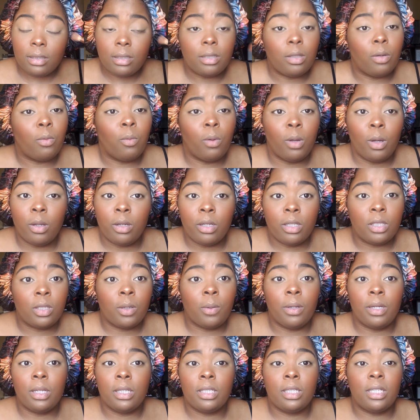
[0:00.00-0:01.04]
the wellness
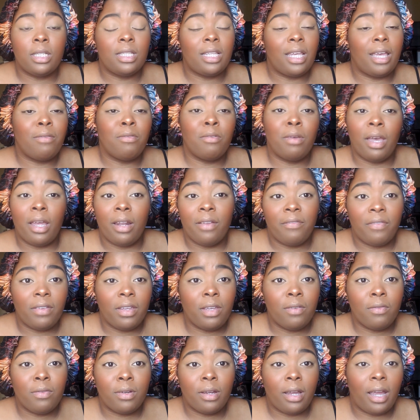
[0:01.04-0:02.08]
questions, have you had a
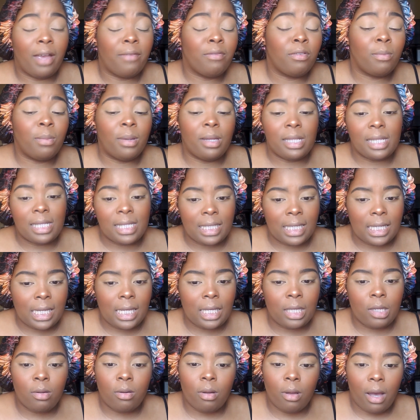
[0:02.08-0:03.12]
fever? Have you been
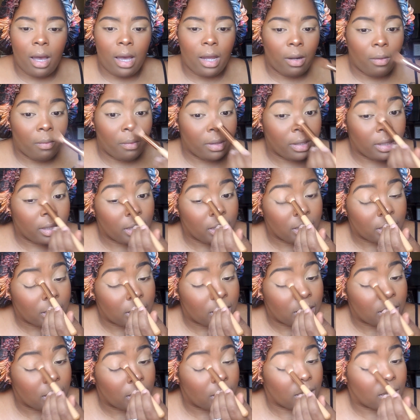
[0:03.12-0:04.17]
sick? You know, I don't want to get
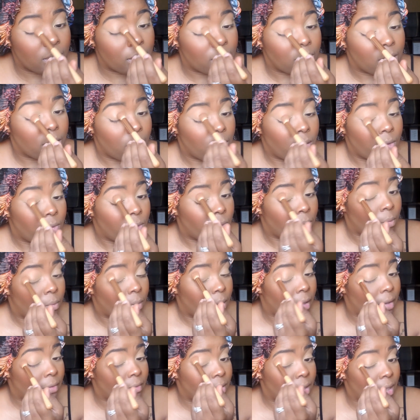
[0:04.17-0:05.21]
sick.
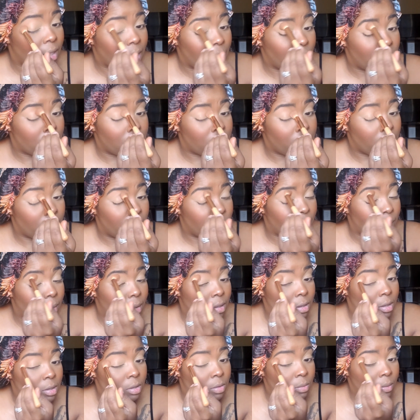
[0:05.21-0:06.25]
Whatever the case may be,
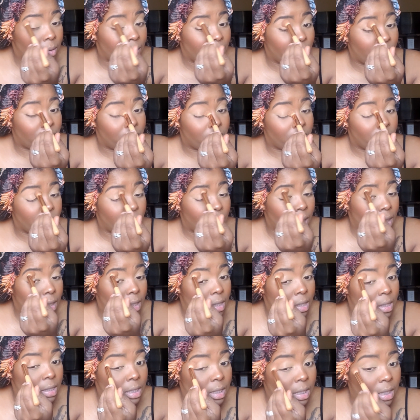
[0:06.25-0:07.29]
do whatever you
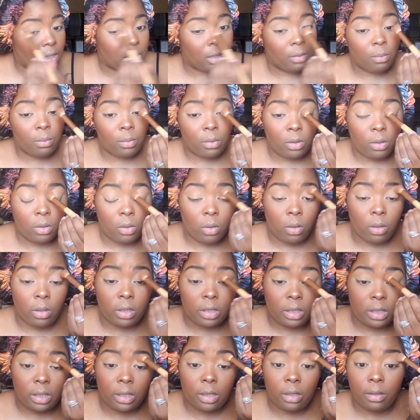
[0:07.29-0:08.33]
can to keep
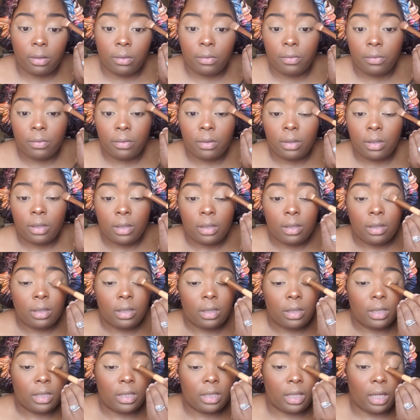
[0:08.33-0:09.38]
yourself
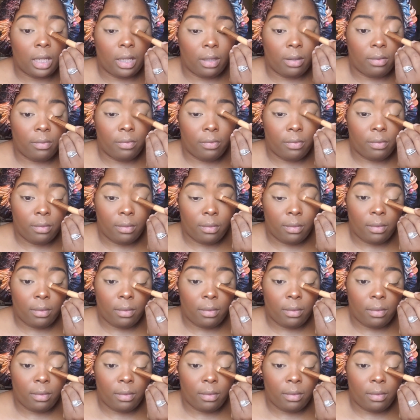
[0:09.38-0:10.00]
safe,